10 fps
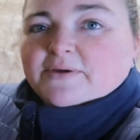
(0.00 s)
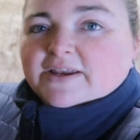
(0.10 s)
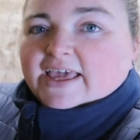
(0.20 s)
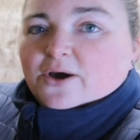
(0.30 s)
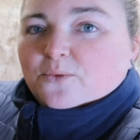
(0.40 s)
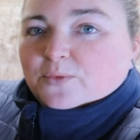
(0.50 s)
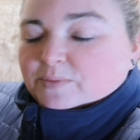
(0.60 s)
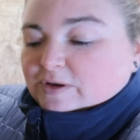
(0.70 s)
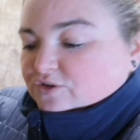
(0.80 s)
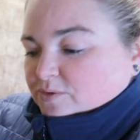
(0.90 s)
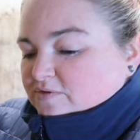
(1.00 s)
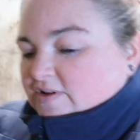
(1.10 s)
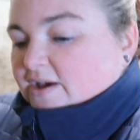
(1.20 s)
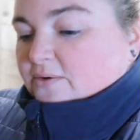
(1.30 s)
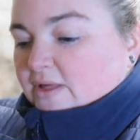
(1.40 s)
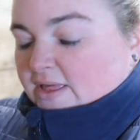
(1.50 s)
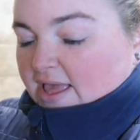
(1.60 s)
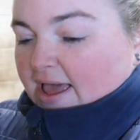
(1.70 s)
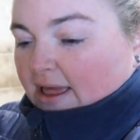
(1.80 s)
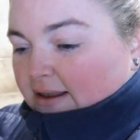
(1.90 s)
I'm gonna get on with my jobs now,
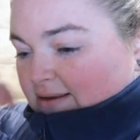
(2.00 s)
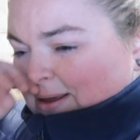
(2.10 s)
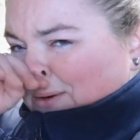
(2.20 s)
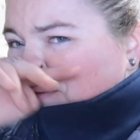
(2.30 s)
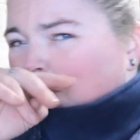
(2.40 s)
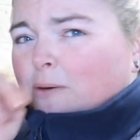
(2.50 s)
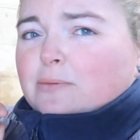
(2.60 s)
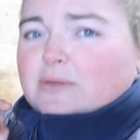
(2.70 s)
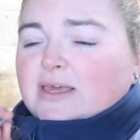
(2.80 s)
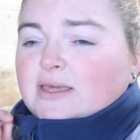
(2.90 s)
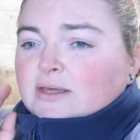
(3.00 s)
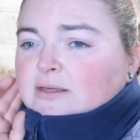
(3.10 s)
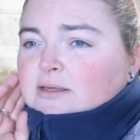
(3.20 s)
and I will probably